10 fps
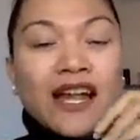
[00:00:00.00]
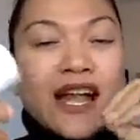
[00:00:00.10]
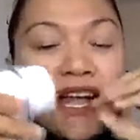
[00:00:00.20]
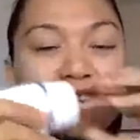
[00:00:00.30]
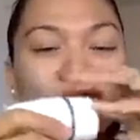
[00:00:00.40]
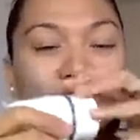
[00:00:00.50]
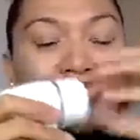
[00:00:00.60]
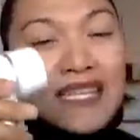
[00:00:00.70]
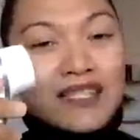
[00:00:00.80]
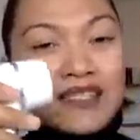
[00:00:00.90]
you
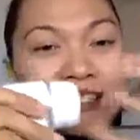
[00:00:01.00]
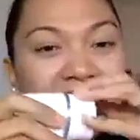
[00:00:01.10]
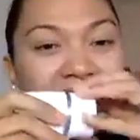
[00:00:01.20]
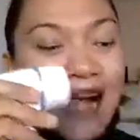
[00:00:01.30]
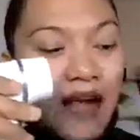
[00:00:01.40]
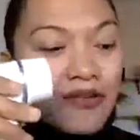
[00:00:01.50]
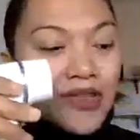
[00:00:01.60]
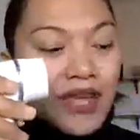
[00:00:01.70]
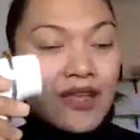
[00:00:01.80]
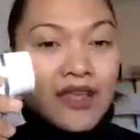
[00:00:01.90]
need to take out
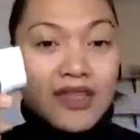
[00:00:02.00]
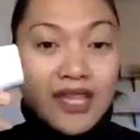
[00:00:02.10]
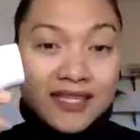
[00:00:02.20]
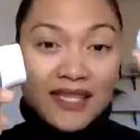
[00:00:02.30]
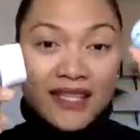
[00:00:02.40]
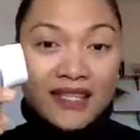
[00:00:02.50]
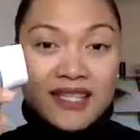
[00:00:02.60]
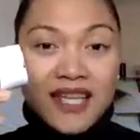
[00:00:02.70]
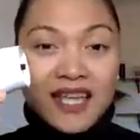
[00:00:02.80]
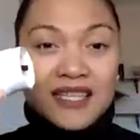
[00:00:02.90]
the silicone
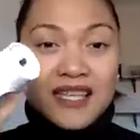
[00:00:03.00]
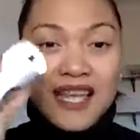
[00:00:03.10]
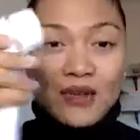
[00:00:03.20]
head and